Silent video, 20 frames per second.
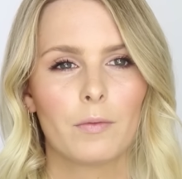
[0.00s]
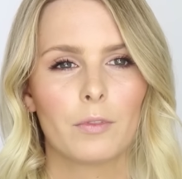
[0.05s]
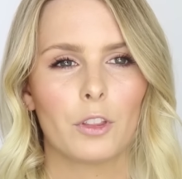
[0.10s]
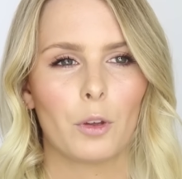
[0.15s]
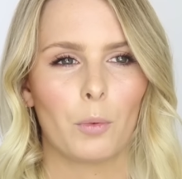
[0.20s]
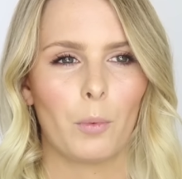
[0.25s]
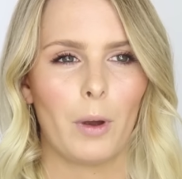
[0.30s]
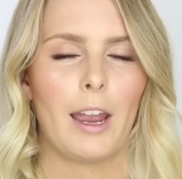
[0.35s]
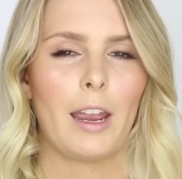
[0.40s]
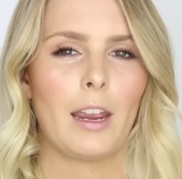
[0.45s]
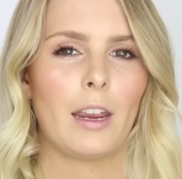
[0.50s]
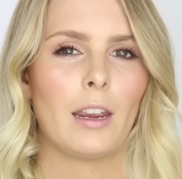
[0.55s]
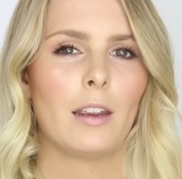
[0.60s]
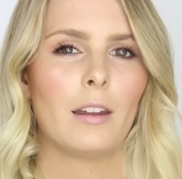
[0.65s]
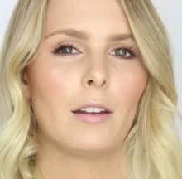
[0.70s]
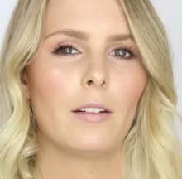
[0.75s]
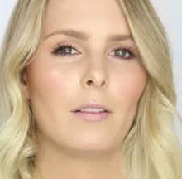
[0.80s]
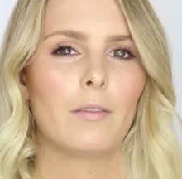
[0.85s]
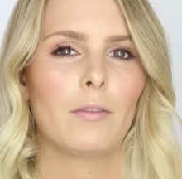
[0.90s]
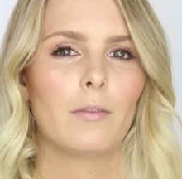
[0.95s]
the
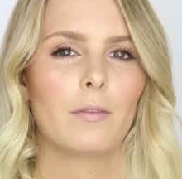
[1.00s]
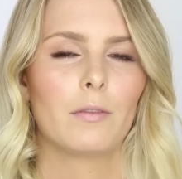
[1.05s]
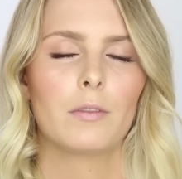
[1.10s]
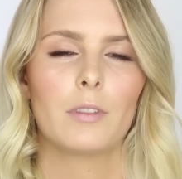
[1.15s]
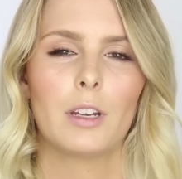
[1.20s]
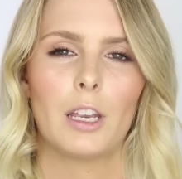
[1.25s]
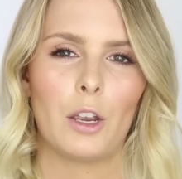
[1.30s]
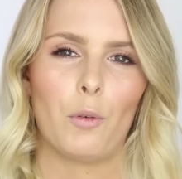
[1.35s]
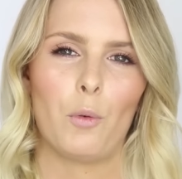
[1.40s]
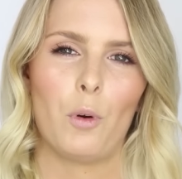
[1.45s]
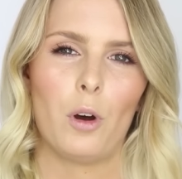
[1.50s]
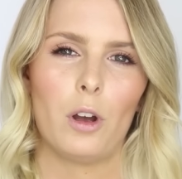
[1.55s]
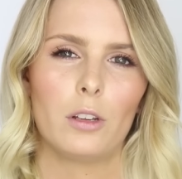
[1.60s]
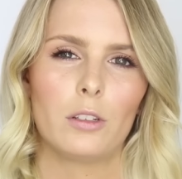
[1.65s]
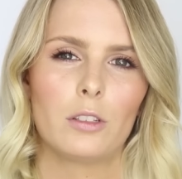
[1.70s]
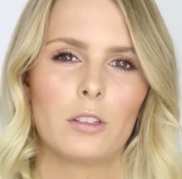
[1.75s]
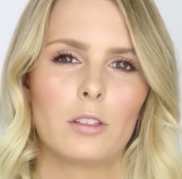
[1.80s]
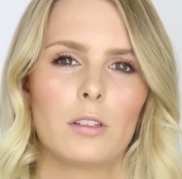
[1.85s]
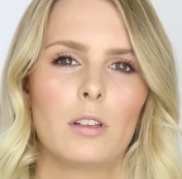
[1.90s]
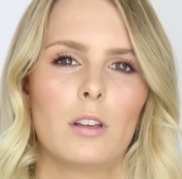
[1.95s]
way it
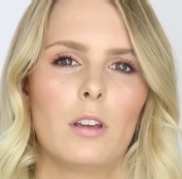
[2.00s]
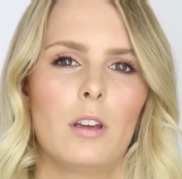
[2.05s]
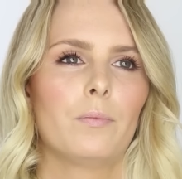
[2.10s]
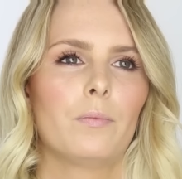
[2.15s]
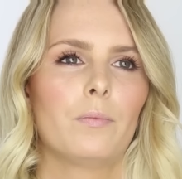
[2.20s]
was.